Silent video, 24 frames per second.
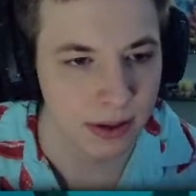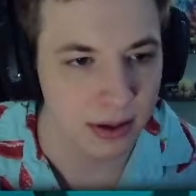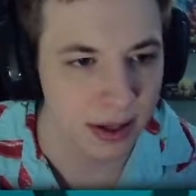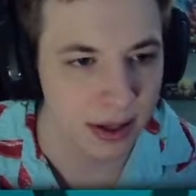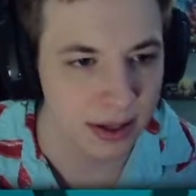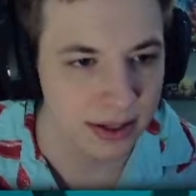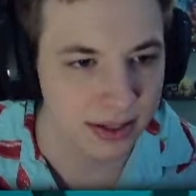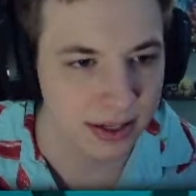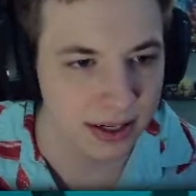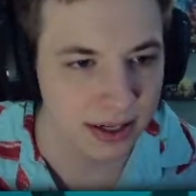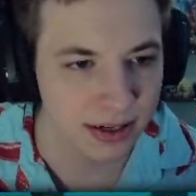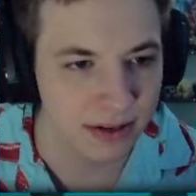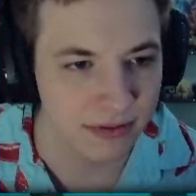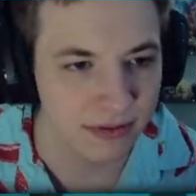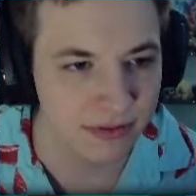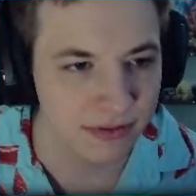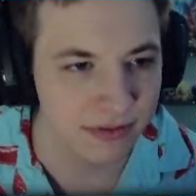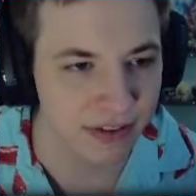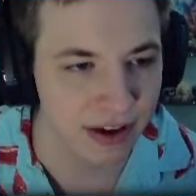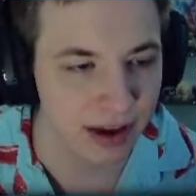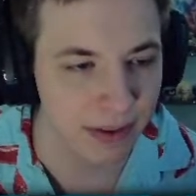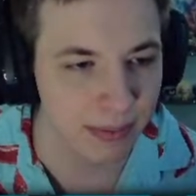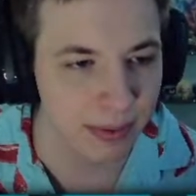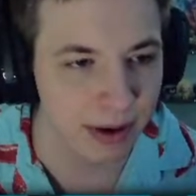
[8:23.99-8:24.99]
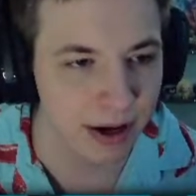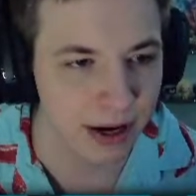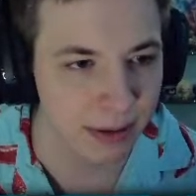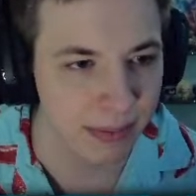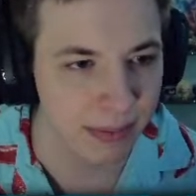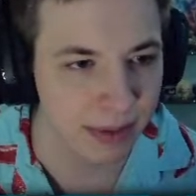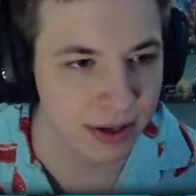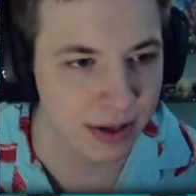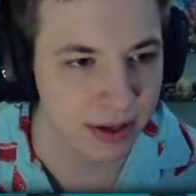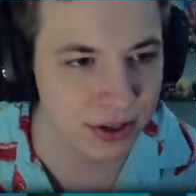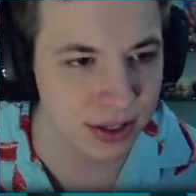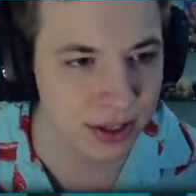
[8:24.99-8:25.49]
Now let's get Vampire
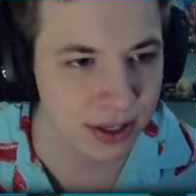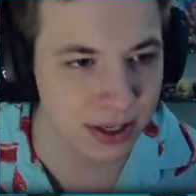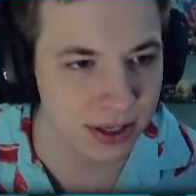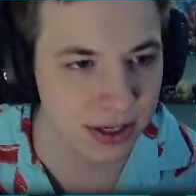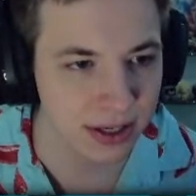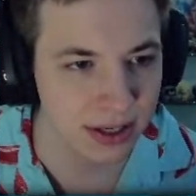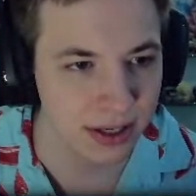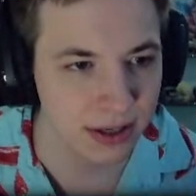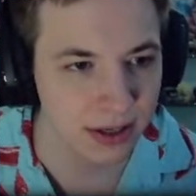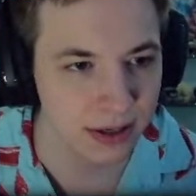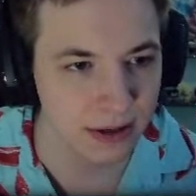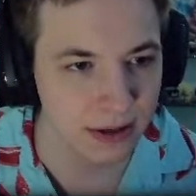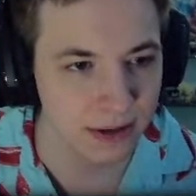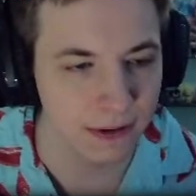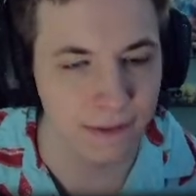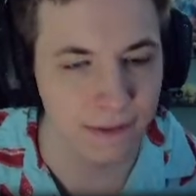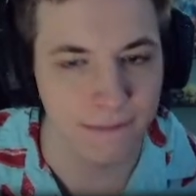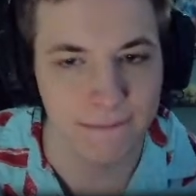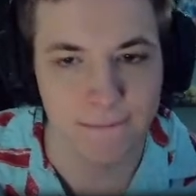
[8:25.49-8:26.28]
Mansion in here.